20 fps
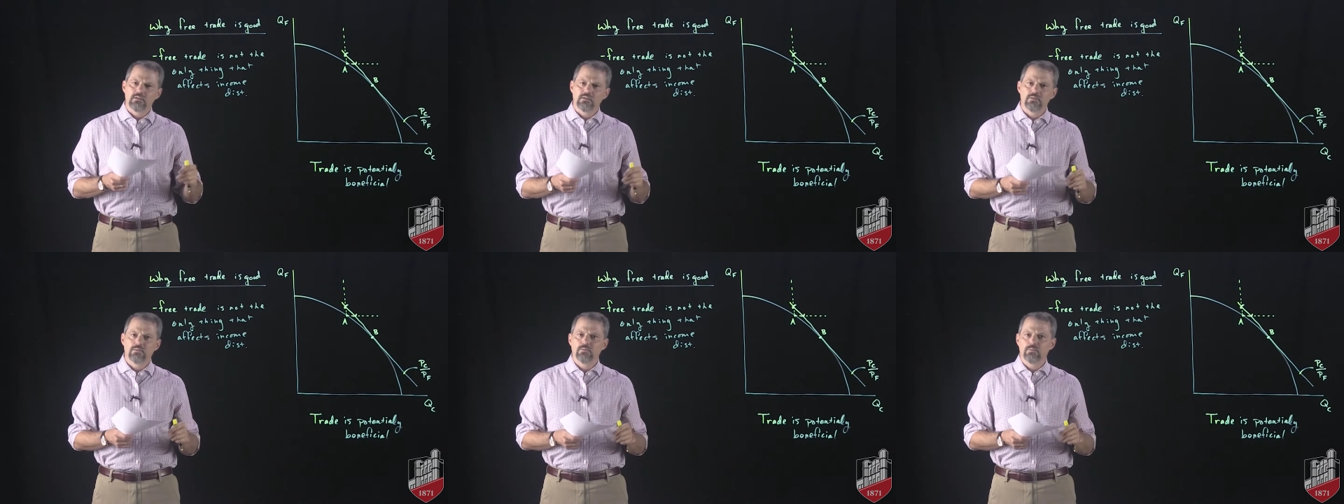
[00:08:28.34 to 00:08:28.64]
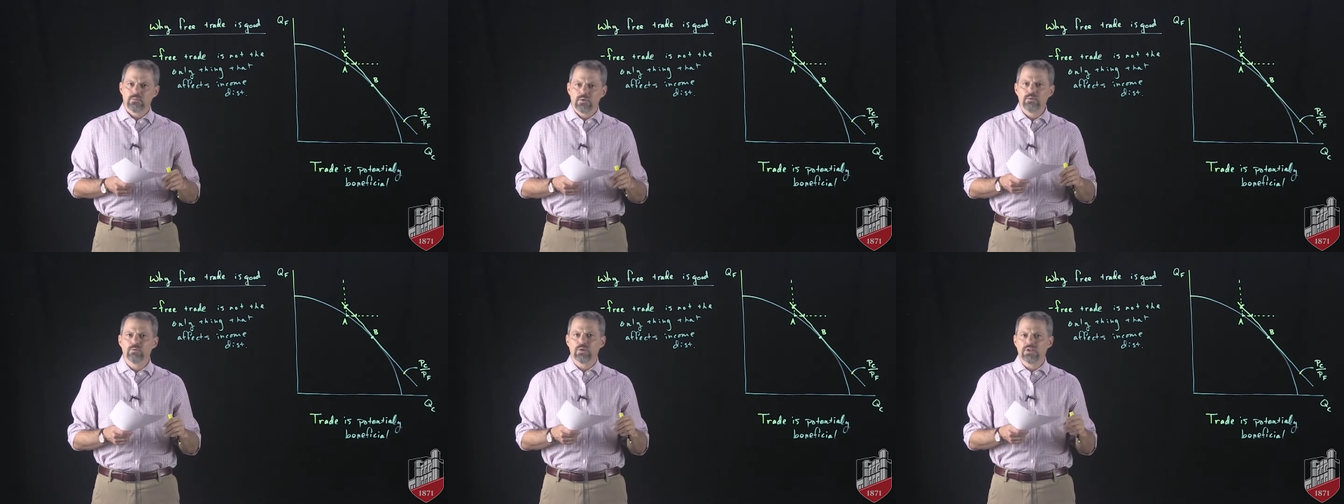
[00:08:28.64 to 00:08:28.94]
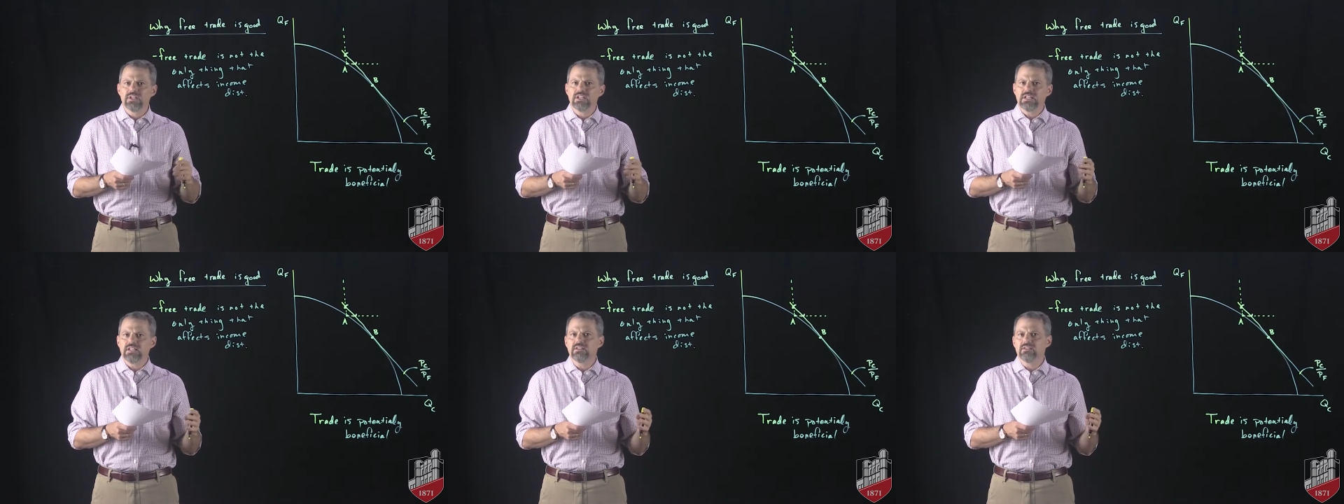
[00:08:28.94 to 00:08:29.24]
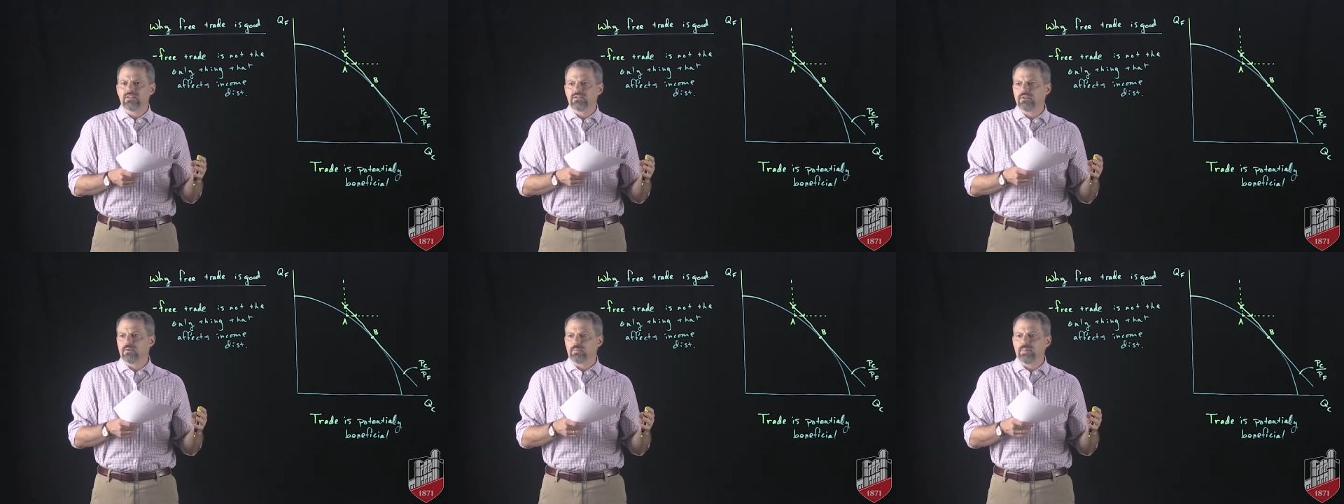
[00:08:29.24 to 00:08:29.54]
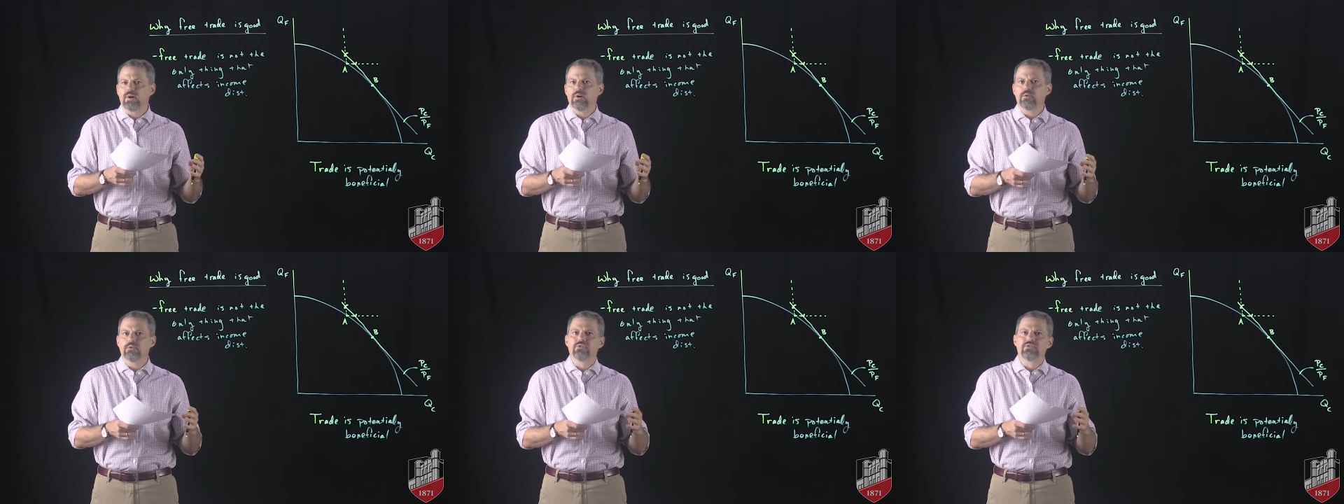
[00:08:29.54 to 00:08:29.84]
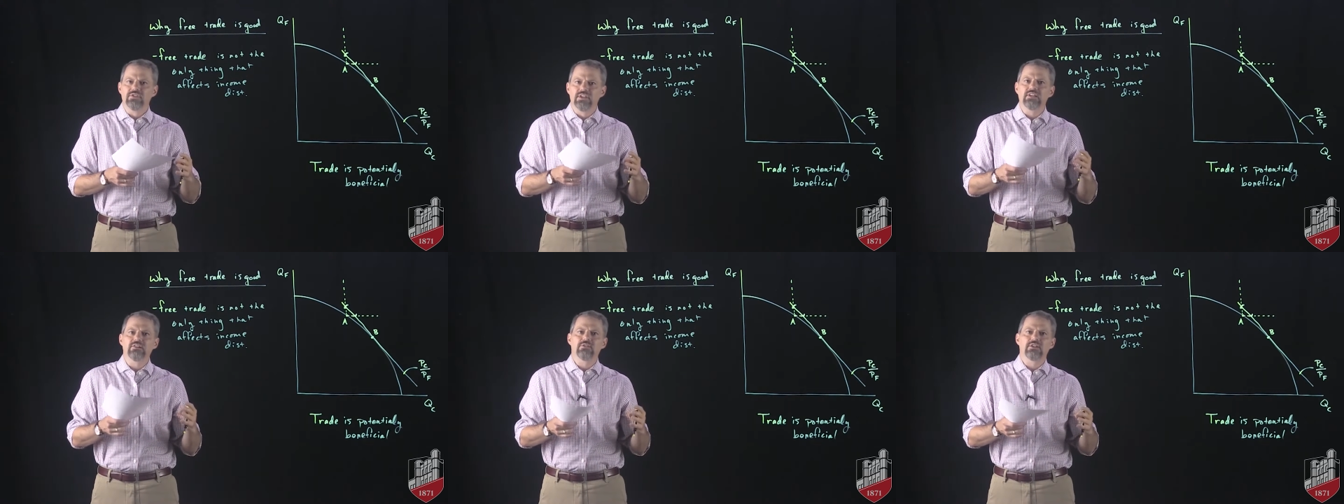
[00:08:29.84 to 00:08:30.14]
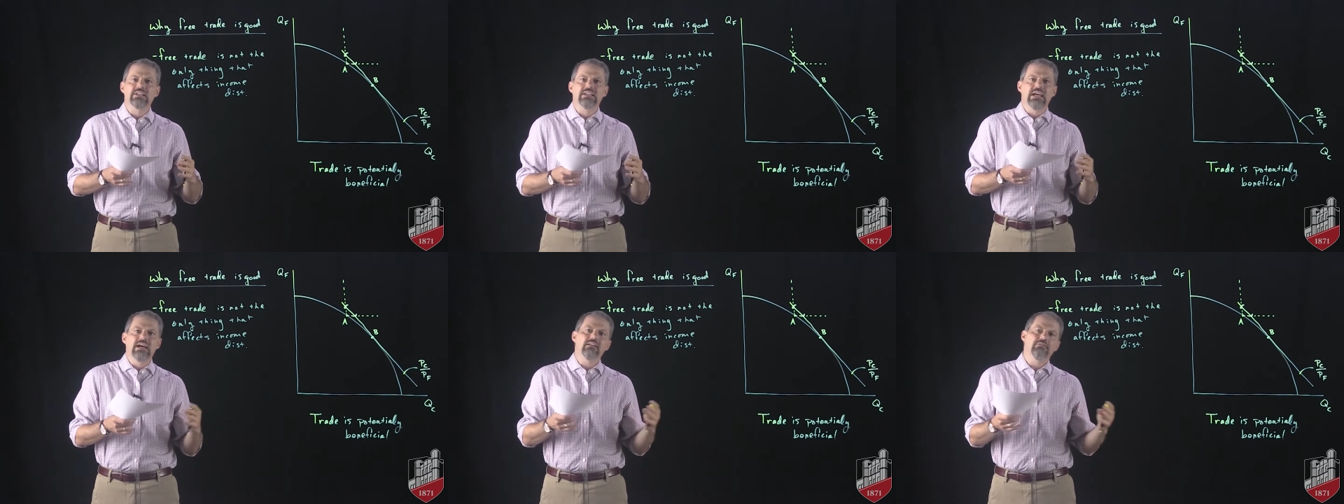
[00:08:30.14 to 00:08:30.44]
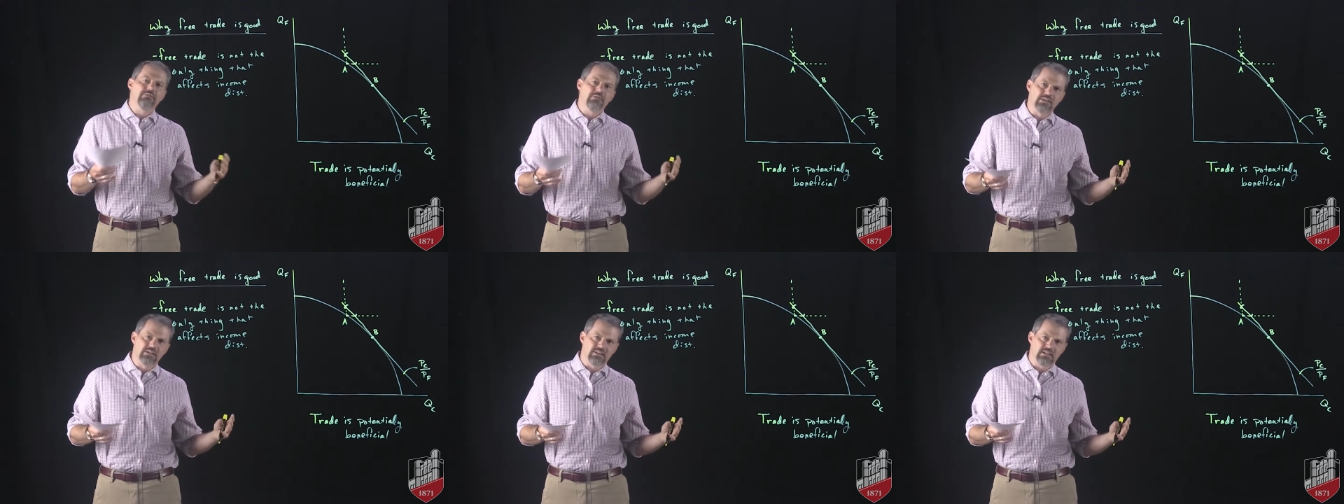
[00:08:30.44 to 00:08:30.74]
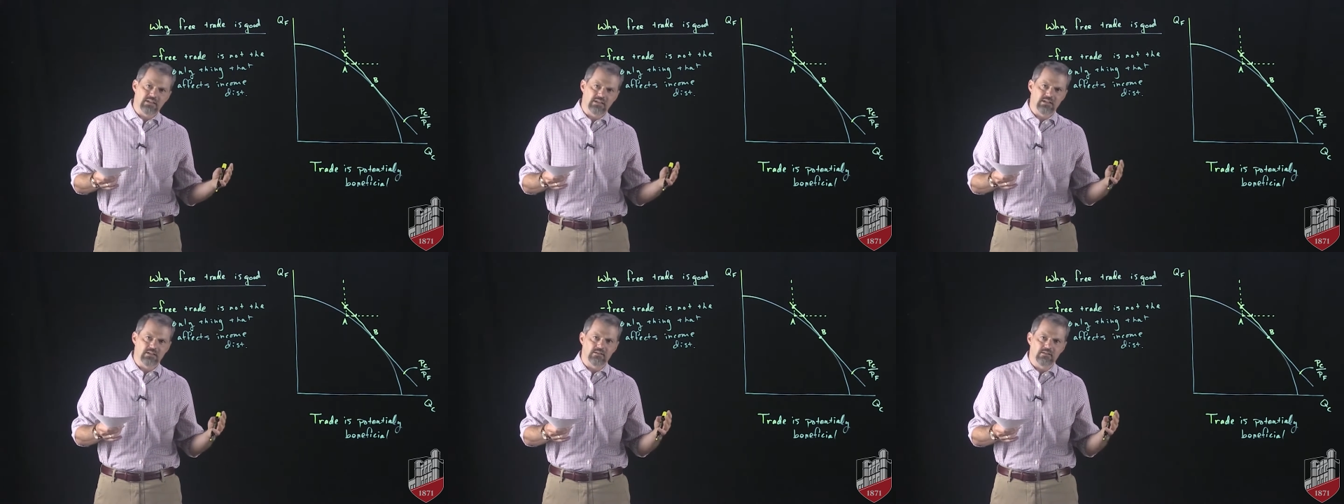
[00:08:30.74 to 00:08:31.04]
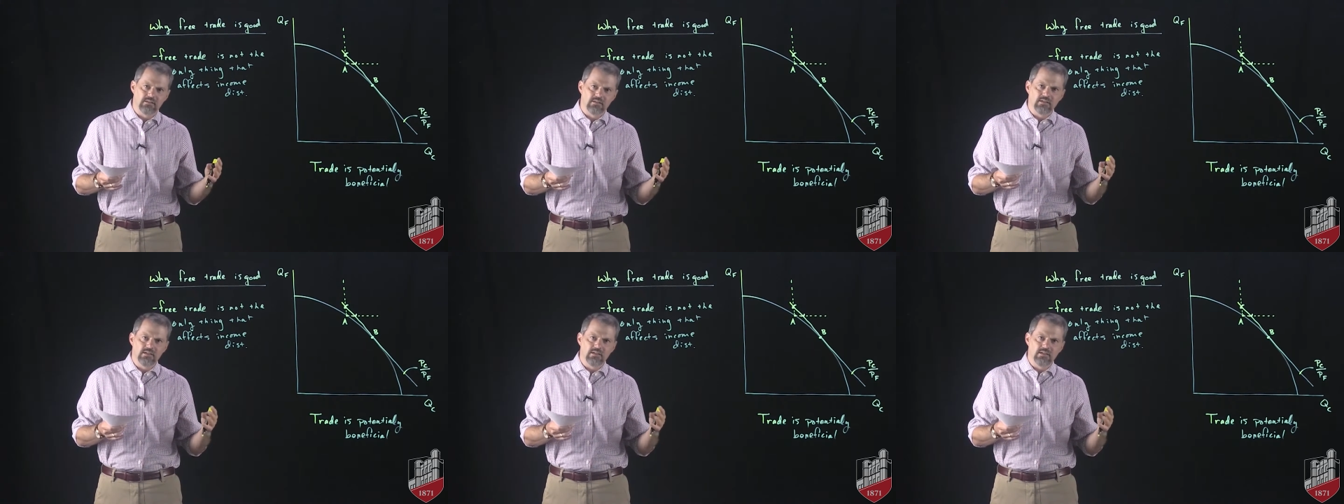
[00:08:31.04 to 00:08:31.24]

we would need to oppose nearly everything